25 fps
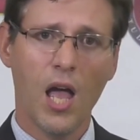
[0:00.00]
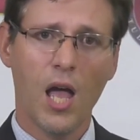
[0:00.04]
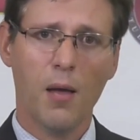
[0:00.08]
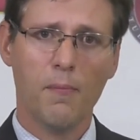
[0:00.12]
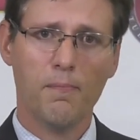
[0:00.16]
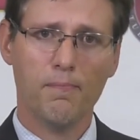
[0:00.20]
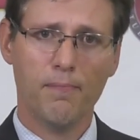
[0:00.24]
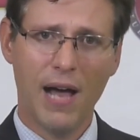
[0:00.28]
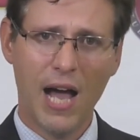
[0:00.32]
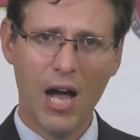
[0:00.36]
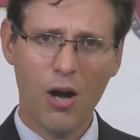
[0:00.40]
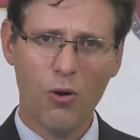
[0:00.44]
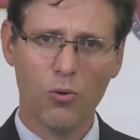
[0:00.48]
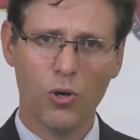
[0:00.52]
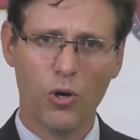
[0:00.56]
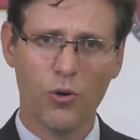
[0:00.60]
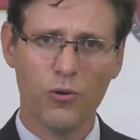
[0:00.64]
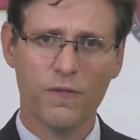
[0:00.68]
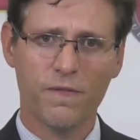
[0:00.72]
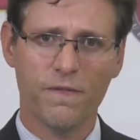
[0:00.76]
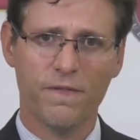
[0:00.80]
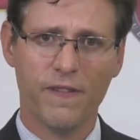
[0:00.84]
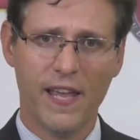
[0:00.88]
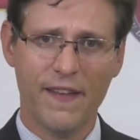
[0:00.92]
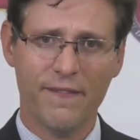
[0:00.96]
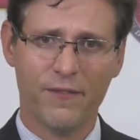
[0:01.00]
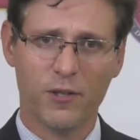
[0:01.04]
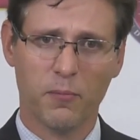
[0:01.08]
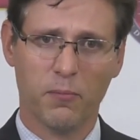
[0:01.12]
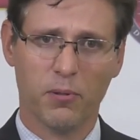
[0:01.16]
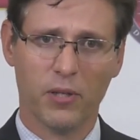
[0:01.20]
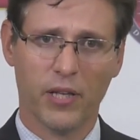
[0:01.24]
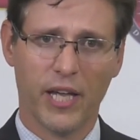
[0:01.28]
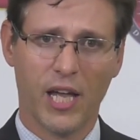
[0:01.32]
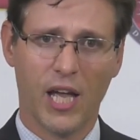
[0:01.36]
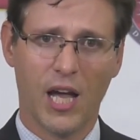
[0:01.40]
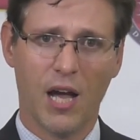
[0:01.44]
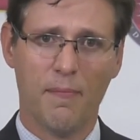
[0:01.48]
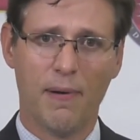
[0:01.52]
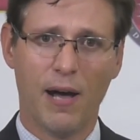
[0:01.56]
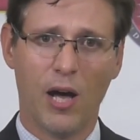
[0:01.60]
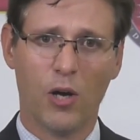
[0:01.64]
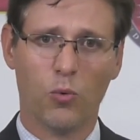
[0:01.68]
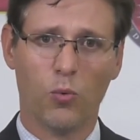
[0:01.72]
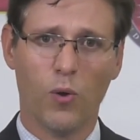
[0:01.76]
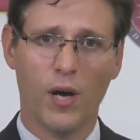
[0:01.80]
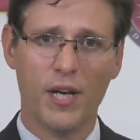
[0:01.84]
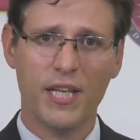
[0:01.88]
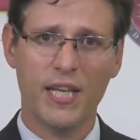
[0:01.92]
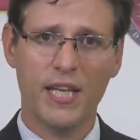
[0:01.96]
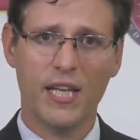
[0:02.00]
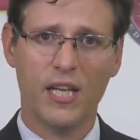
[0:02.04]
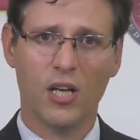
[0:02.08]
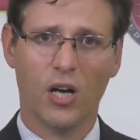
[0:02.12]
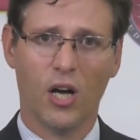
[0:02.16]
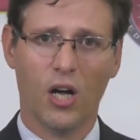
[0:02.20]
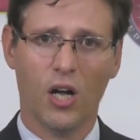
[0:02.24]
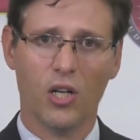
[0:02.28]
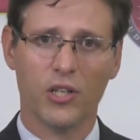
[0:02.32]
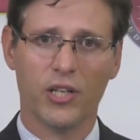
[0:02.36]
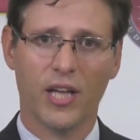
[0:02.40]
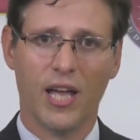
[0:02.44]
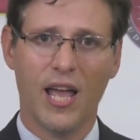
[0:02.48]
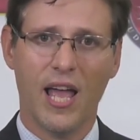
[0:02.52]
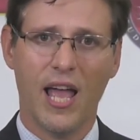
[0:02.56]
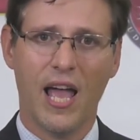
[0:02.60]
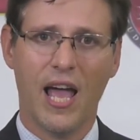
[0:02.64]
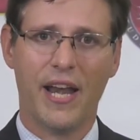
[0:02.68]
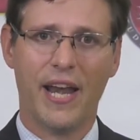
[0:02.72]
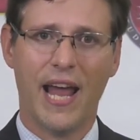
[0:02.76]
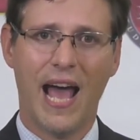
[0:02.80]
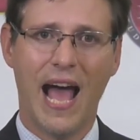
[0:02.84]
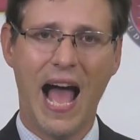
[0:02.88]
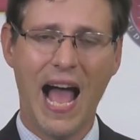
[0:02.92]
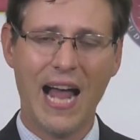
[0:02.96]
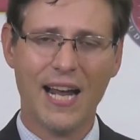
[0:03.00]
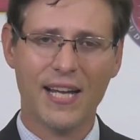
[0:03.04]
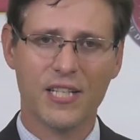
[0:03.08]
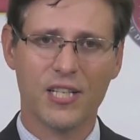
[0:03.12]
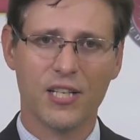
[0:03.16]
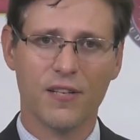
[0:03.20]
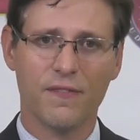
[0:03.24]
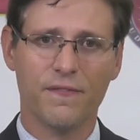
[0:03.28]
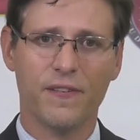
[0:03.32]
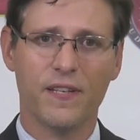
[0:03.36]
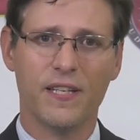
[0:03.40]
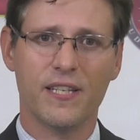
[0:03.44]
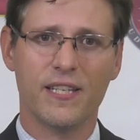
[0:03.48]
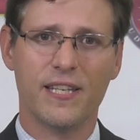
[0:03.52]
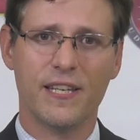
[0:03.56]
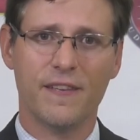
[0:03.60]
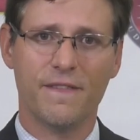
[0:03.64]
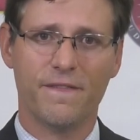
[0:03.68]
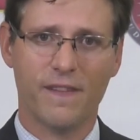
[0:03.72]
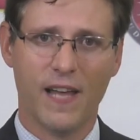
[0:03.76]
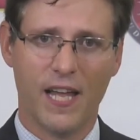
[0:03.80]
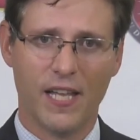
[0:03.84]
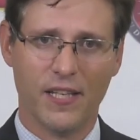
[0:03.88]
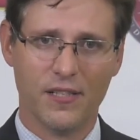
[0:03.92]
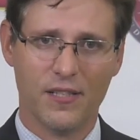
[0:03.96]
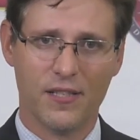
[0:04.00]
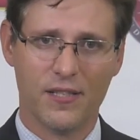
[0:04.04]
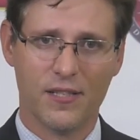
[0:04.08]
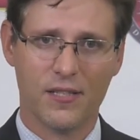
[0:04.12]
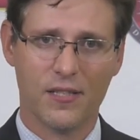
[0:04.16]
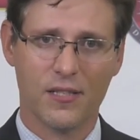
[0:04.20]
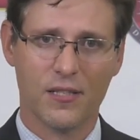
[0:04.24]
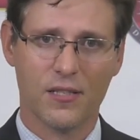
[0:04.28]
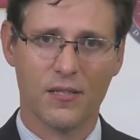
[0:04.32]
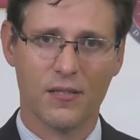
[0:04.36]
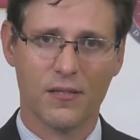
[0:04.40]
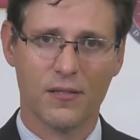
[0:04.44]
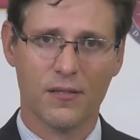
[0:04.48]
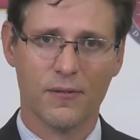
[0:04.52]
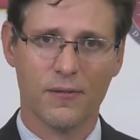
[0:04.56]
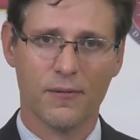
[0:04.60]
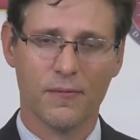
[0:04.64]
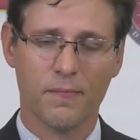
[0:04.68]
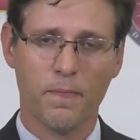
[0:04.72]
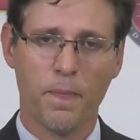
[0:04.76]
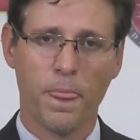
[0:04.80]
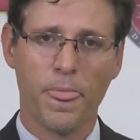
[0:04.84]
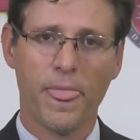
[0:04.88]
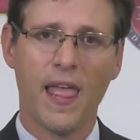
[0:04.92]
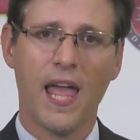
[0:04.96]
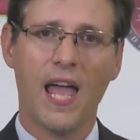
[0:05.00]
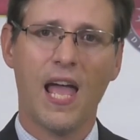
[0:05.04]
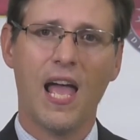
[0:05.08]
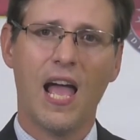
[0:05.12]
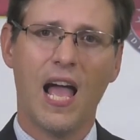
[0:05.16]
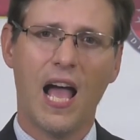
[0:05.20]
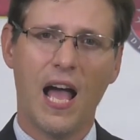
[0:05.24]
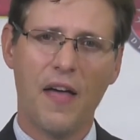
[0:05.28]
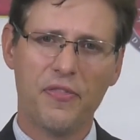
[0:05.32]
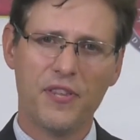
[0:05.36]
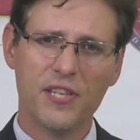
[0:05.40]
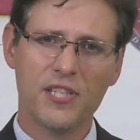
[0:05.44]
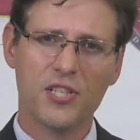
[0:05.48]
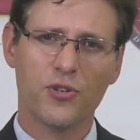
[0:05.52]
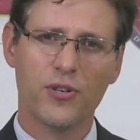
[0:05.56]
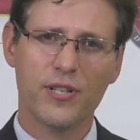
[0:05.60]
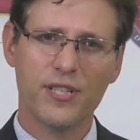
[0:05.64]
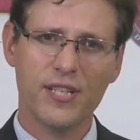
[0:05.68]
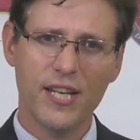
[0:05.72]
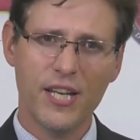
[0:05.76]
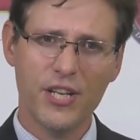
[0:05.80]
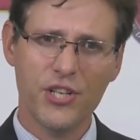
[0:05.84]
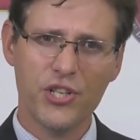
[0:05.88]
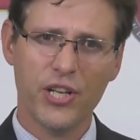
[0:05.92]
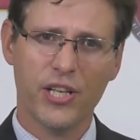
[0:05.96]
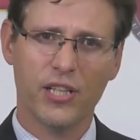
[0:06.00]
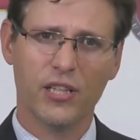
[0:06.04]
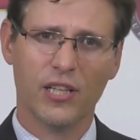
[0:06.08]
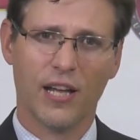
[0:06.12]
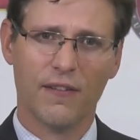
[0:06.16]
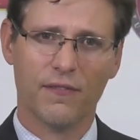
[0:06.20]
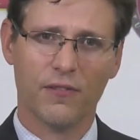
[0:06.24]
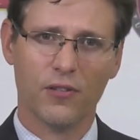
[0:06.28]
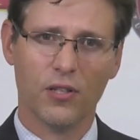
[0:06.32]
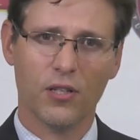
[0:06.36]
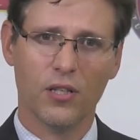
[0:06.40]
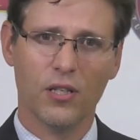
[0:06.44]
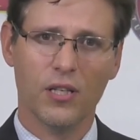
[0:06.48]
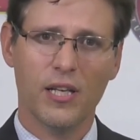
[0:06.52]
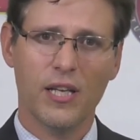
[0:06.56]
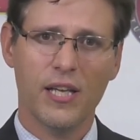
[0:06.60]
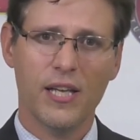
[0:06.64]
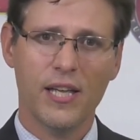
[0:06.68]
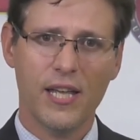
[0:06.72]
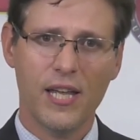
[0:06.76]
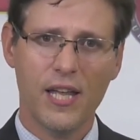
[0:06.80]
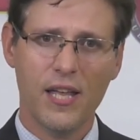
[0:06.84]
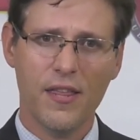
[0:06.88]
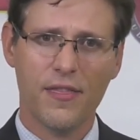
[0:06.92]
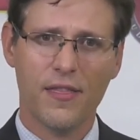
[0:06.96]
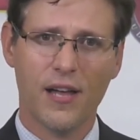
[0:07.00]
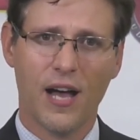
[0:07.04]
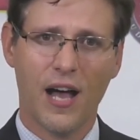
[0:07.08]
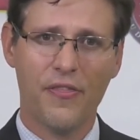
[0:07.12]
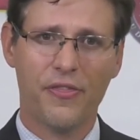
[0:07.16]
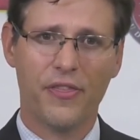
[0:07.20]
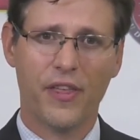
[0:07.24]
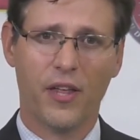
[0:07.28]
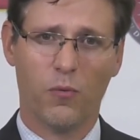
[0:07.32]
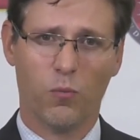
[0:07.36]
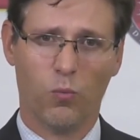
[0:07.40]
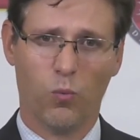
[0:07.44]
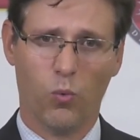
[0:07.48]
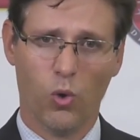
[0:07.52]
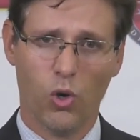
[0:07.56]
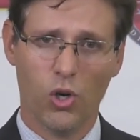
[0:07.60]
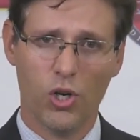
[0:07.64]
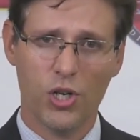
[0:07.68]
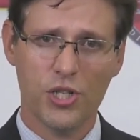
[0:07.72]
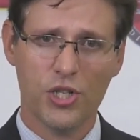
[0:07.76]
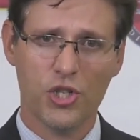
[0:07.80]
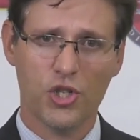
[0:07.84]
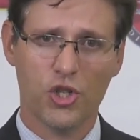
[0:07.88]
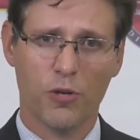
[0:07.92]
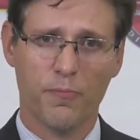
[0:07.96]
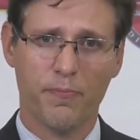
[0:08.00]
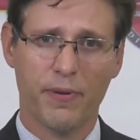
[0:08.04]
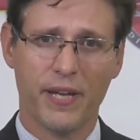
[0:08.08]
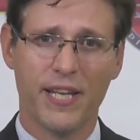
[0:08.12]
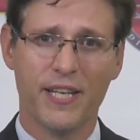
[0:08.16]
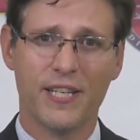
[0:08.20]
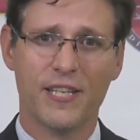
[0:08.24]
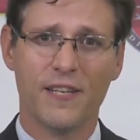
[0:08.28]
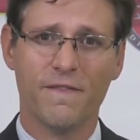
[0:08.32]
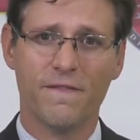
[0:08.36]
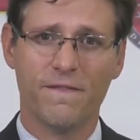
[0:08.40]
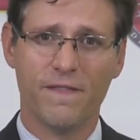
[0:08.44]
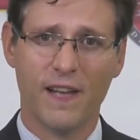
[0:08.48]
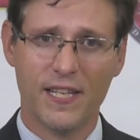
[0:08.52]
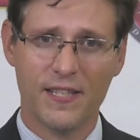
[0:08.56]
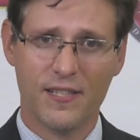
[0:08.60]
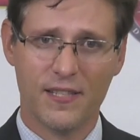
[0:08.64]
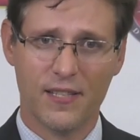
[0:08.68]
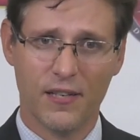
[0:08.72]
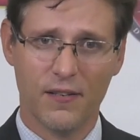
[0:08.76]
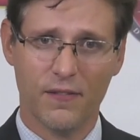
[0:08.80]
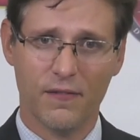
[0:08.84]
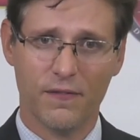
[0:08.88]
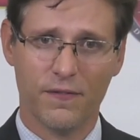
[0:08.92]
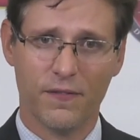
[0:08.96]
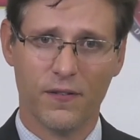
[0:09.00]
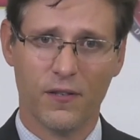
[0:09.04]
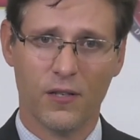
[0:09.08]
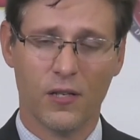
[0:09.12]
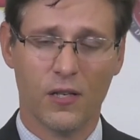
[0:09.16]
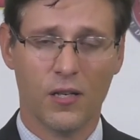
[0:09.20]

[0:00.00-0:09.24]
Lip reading: Mao wrote favorably about what he called an active defense. At the strategic level, he thought that wars should be defensive,